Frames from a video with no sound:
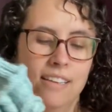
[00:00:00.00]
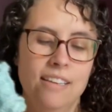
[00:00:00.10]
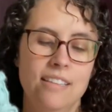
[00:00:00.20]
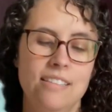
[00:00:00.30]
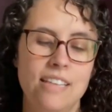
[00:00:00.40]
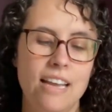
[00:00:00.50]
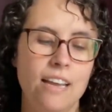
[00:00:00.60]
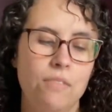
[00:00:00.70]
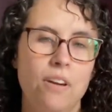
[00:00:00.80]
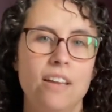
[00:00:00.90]
The
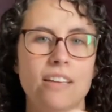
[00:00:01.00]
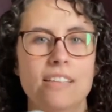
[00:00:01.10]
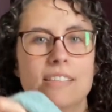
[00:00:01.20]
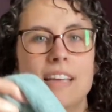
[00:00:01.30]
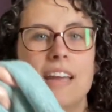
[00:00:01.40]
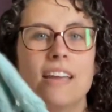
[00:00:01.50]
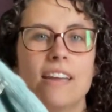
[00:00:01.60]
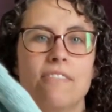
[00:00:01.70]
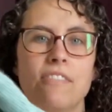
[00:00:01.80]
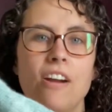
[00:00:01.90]
second one is
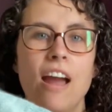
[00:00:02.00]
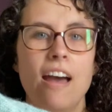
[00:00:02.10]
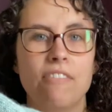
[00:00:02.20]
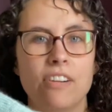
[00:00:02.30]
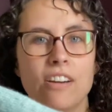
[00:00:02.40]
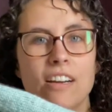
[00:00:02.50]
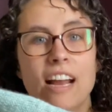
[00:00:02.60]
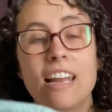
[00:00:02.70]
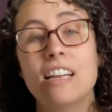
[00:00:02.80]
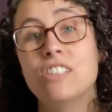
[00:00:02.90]
taking forever
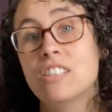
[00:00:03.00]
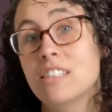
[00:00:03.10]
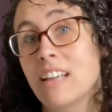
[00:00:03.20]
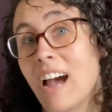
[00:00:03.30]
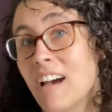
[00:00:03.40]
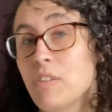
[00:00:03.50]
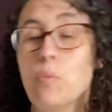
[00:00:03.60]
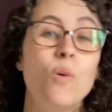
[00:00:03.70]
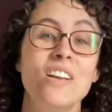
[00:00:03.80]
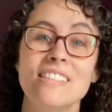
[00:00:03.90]
and I haven't
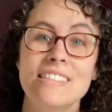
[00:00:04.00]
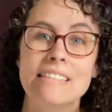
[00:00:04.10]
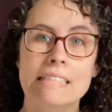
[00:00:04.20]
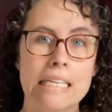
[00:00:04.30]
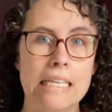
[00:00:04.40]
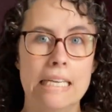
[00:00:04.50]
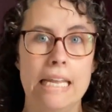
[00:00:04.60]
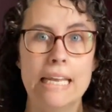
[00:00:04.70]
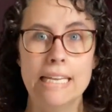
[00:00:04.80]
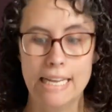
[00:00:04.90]
wanted to
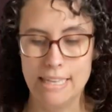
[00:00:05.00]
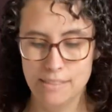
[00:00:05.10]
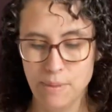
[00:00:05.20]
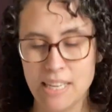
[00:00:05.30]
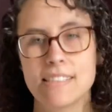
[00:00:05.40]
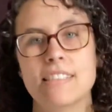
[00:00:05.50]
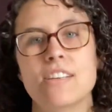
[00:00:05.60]
knit it because